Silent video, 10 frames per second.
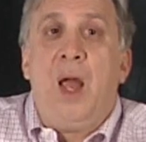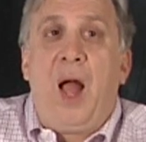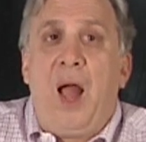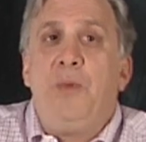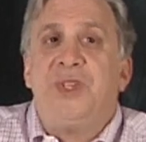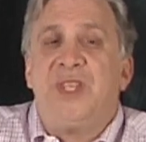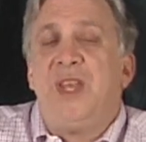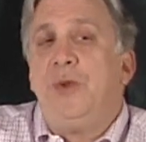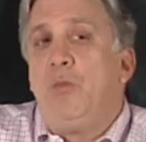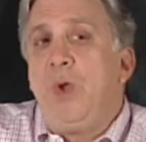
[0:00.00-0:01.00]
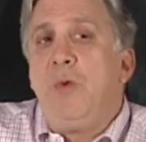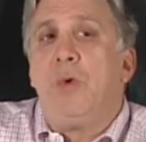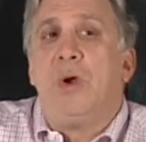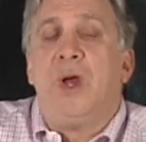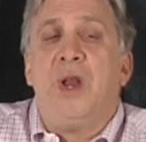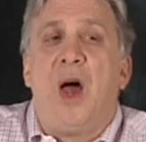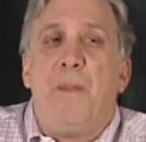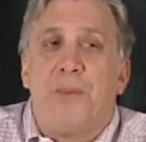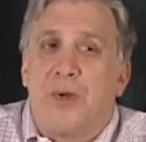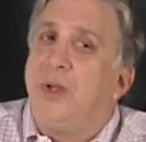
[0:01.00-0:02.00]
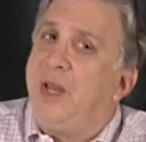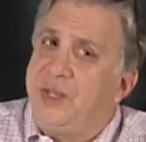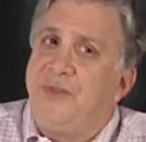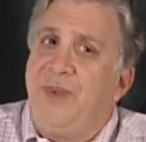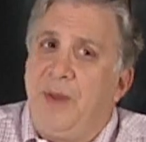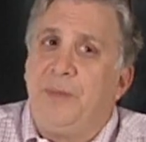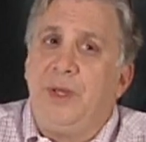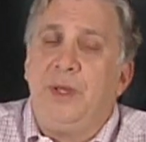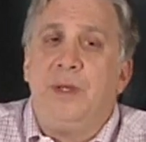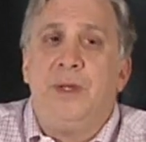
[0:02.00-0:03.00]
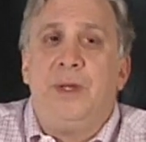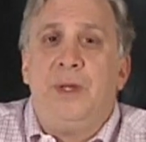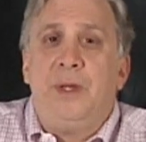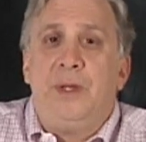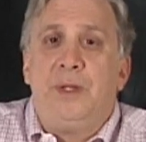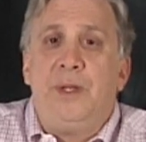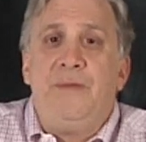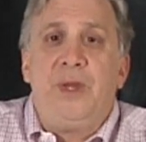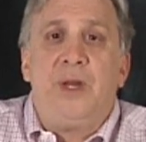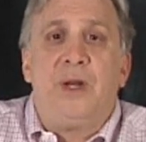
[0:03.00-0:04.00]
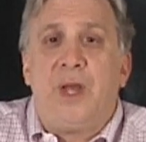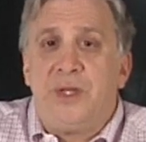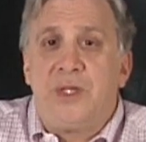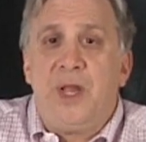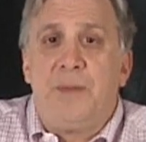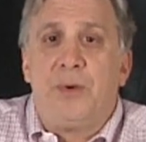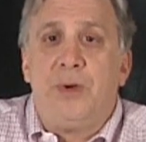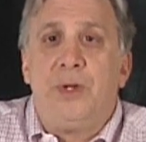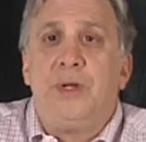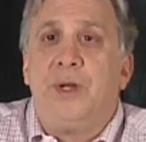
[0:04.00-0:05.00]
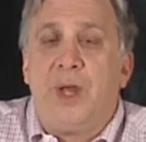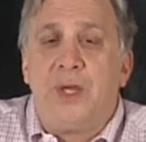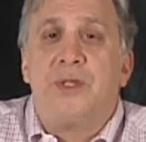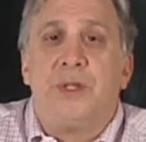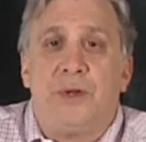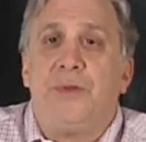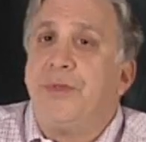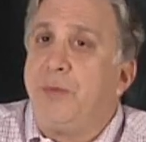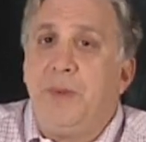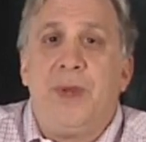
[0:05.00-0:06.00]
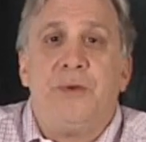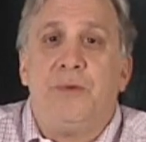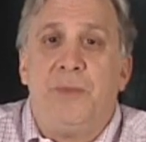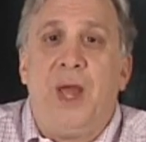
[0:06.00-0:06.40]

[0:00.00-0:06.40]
I would say that we were an upper class family living in a nice neighborhood in a nice little three bedroom